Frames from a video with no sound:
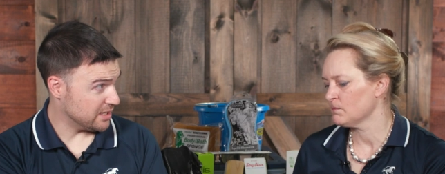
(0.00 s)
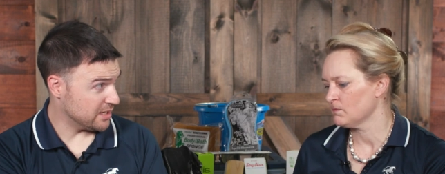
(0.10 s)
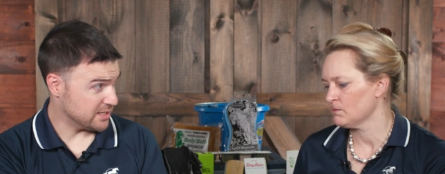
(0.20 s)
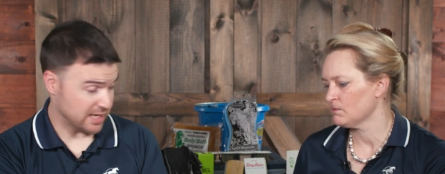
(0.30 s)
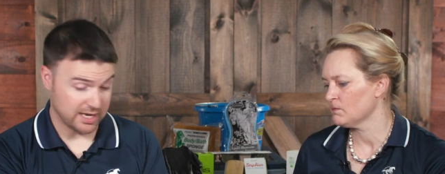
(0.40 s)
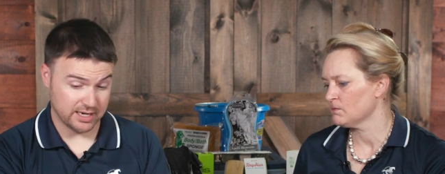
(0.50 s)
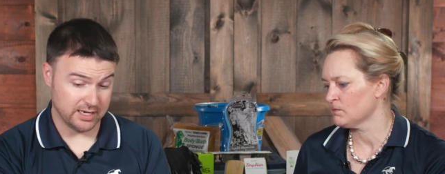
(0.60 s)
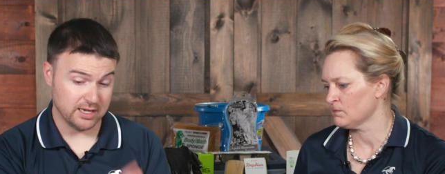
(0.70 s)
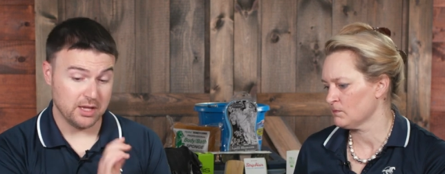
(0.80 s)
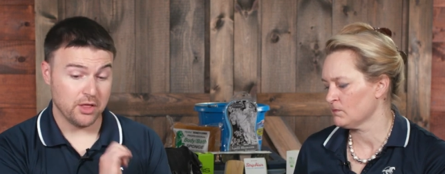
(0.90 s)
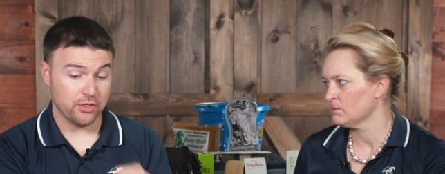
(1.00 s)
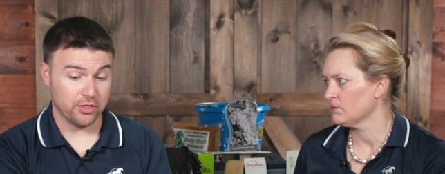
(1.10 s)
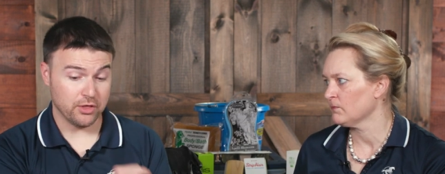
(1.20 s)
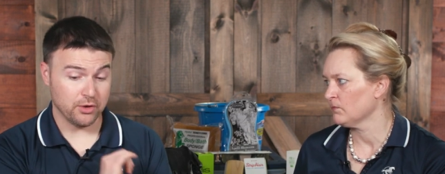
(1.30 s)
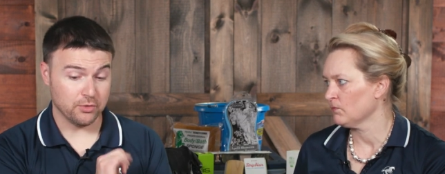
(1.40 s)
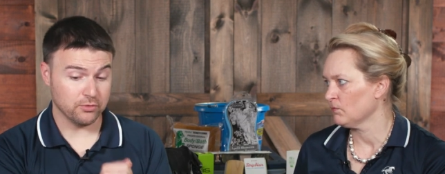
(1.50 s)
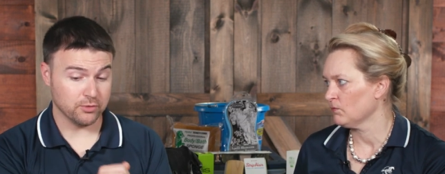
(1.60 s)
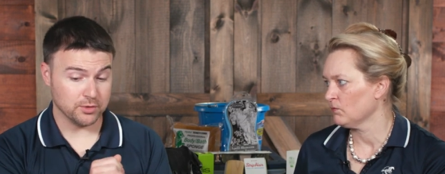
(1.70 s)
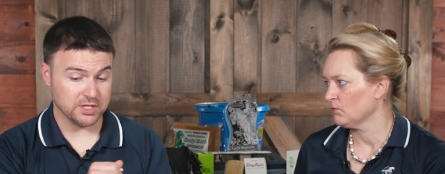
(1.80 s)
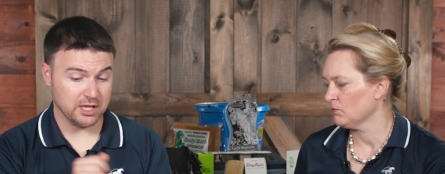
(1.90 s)
Speaker 1: a
Speaker 2: sign, though the
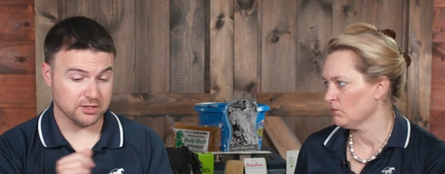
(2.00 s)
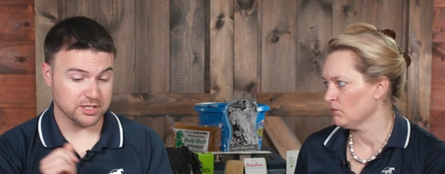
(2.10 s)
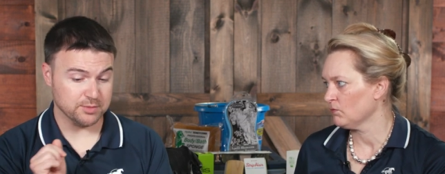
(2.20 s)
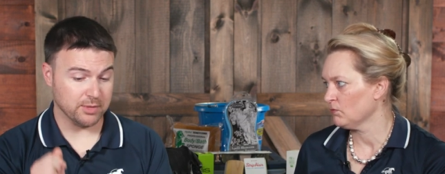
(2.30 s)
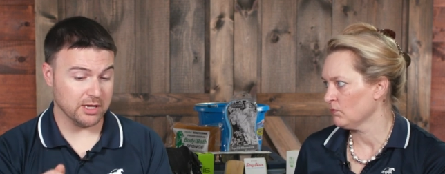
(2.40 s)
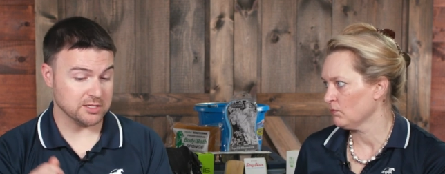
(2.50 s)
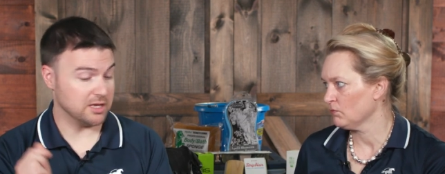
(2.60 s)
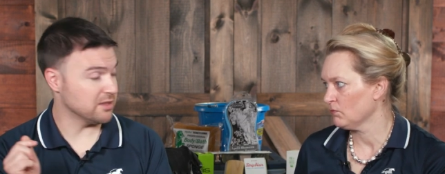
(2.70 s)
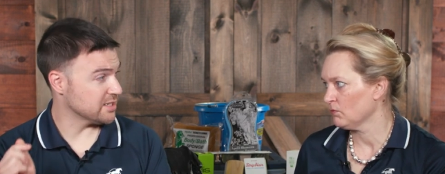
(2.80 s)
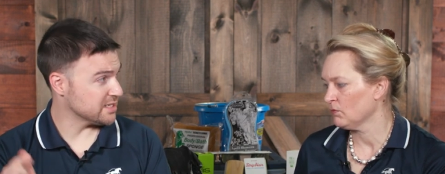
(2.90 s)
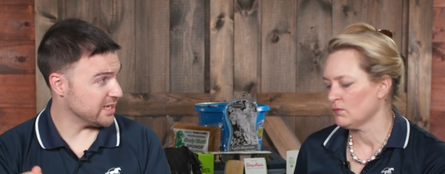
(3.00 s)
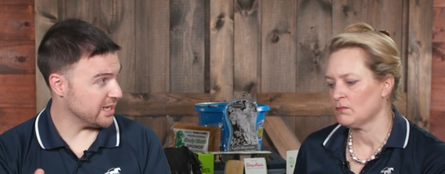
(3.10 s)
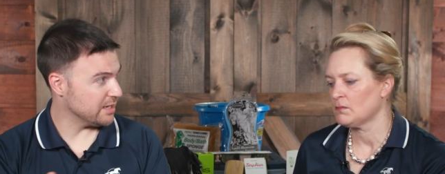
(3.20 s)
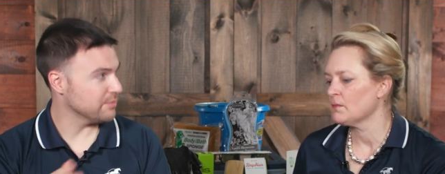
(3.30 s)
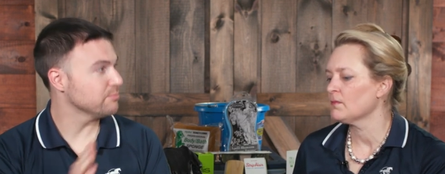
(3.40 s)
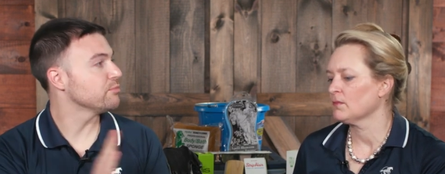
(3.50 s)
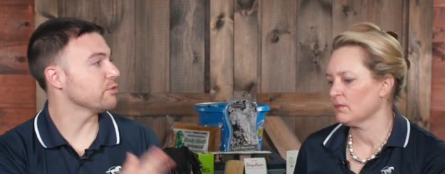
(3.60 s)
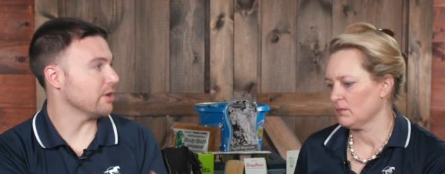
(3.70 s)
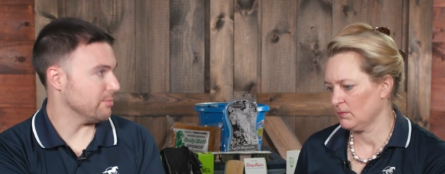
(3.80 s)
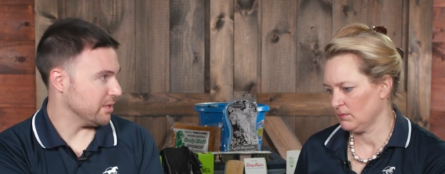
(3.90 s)
rose-colored spots on the skin,
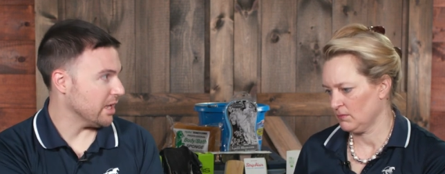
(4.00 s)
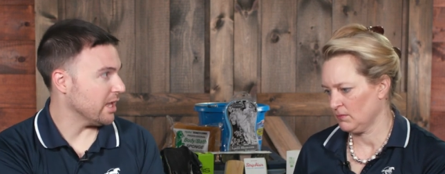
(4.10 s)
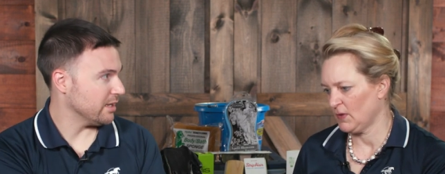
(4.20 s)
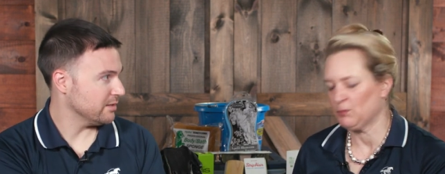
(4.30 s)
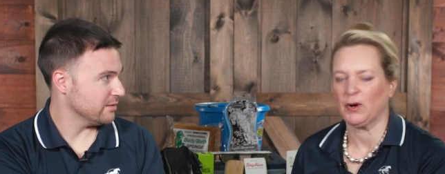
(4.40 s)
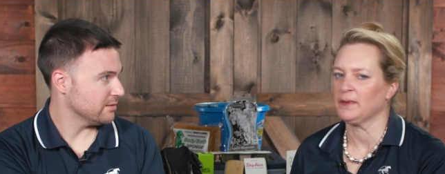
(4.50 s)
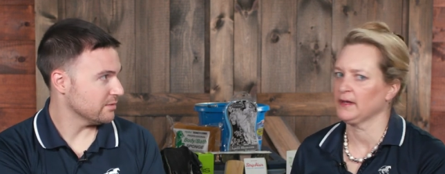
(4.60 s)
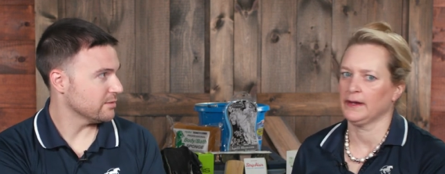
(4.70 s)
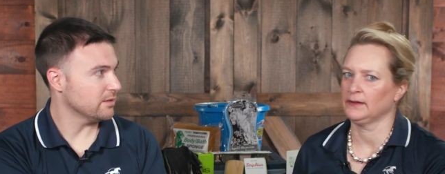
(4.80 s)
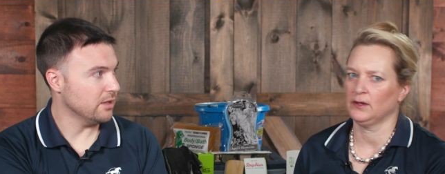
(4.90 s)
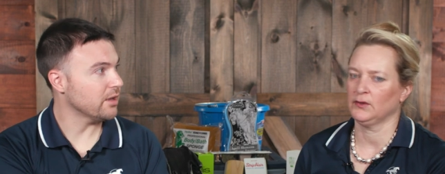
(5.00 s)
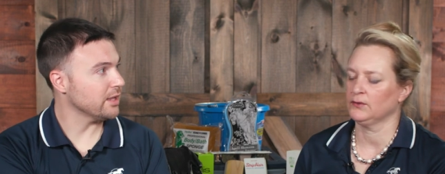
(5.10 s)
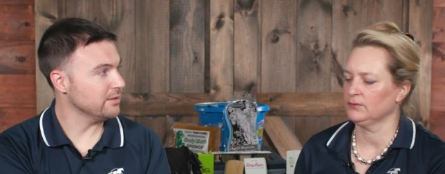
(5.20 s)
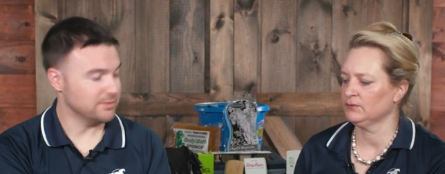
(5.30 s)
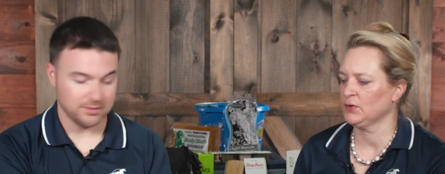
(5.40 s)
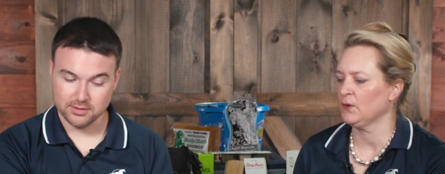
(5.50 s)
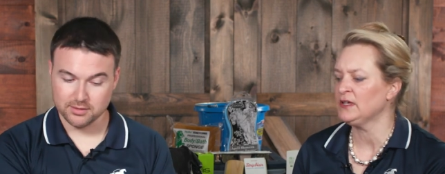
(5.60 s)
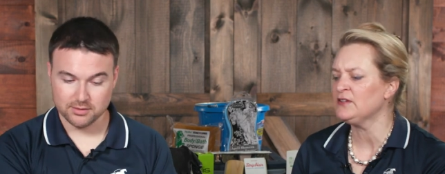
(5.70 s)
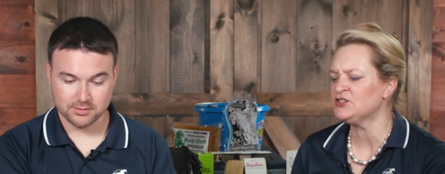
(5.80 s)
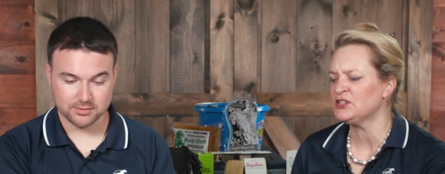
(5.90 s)
probably not.
Speaker 1: Probably not, no. Okay. No.
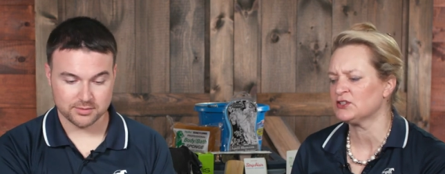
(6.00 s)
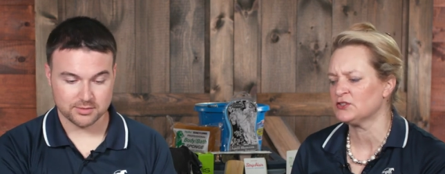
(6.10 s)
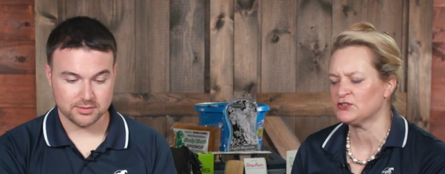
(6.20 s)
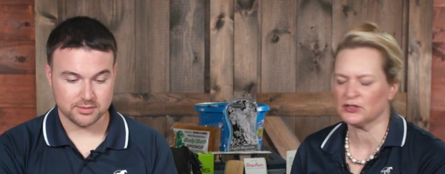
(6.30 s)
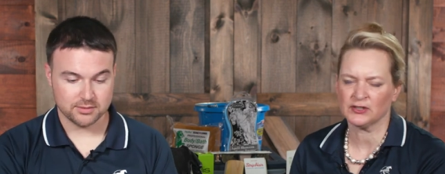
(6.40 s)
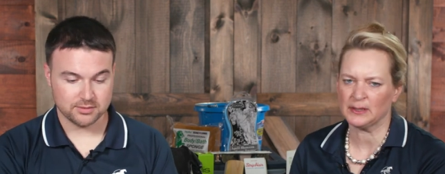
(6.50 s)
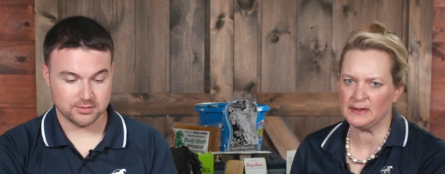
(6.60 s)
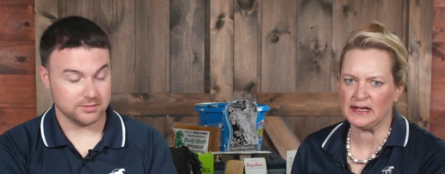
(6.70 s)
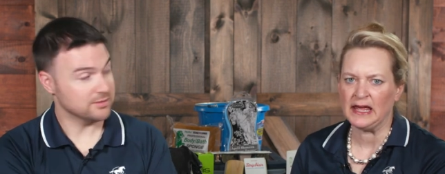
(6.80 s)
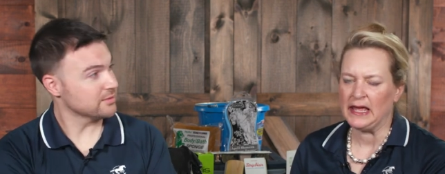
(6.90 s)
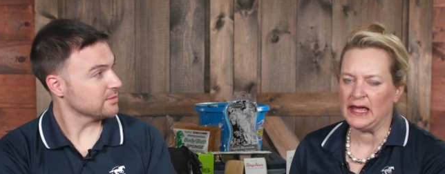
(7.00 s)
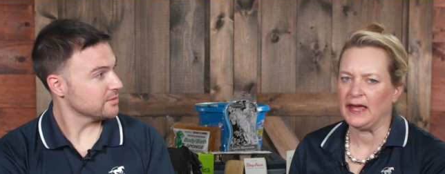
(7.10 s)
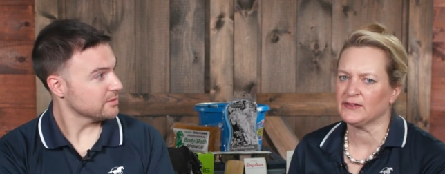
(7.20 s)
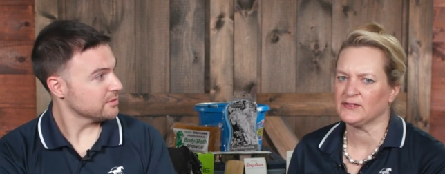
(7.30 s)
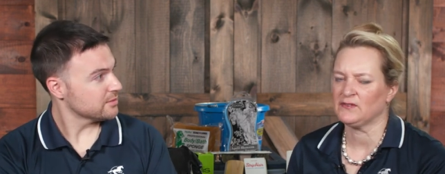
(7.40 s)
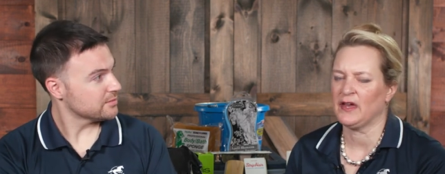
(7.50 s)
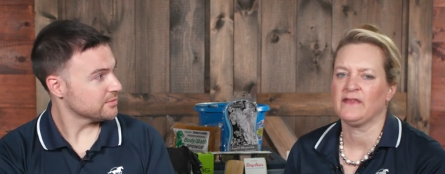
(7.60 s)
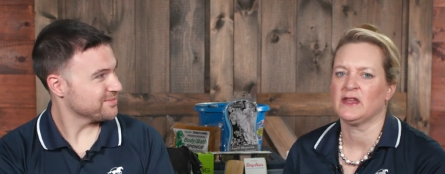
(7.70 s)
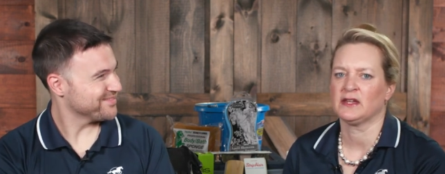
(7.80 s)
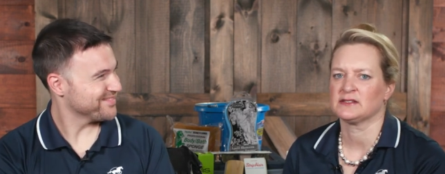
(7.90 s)
And if she's concerned, I mean, ask the
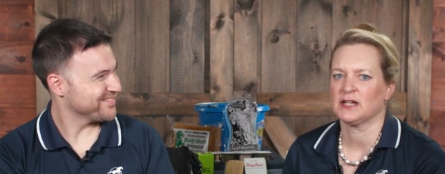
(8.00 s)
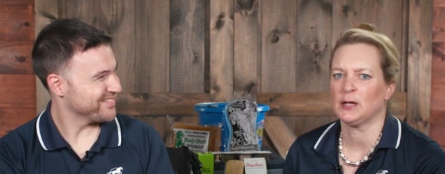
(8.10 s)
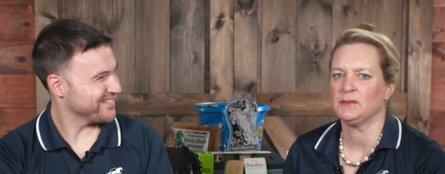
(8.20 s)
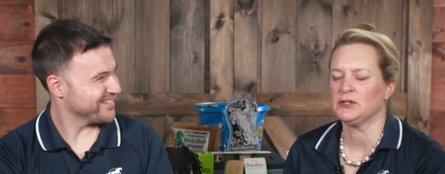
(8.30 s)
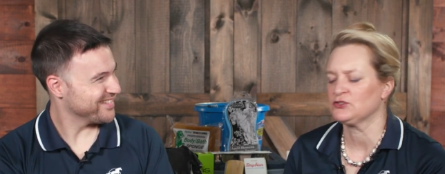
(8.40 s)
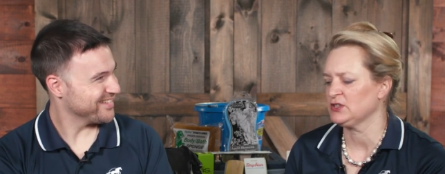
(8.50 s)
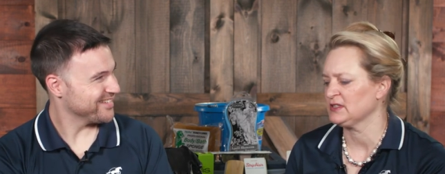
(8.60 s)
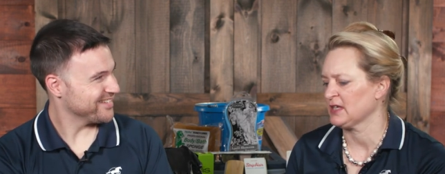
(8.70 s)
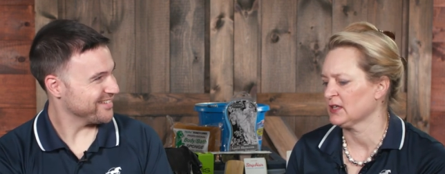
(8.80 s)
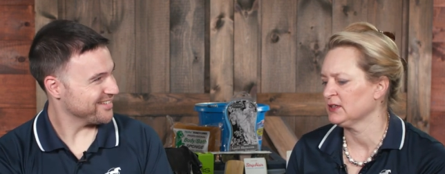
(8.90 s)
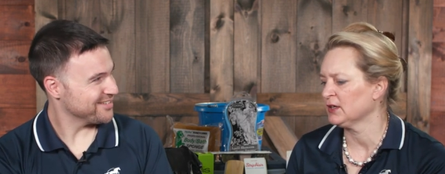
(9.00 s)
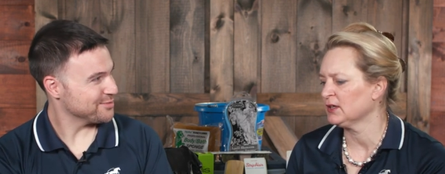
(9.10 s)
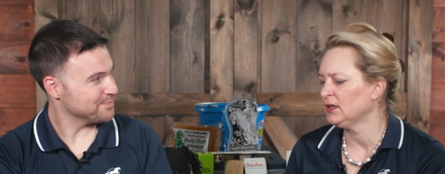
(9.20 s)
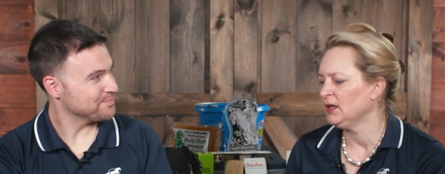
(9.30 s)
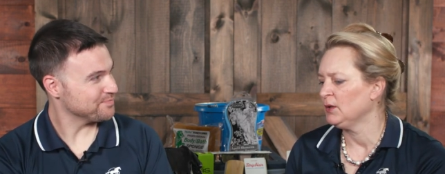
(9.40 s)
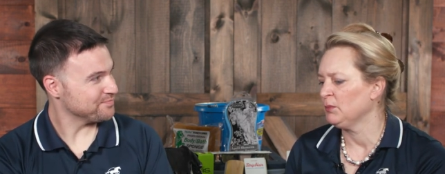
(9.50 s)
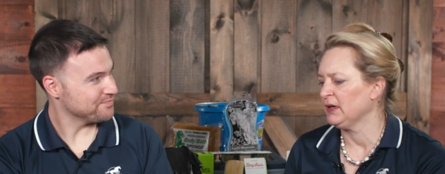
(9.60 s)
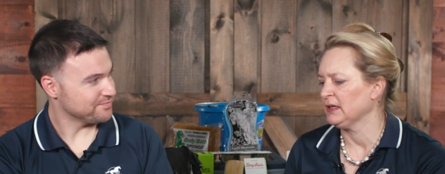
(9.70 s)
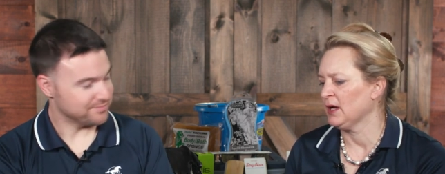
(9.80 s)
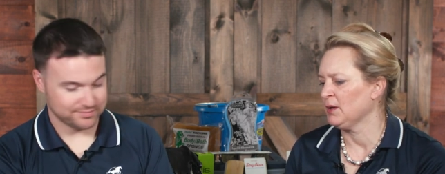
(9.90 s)
vet the next time here she is out there,
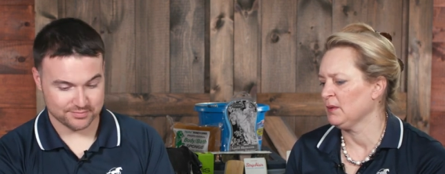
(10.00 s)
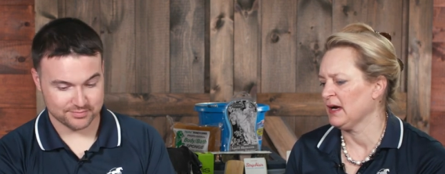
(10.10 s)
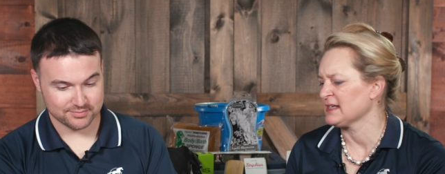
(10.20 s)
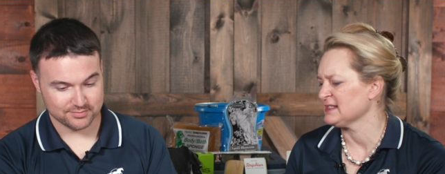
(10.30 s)
but I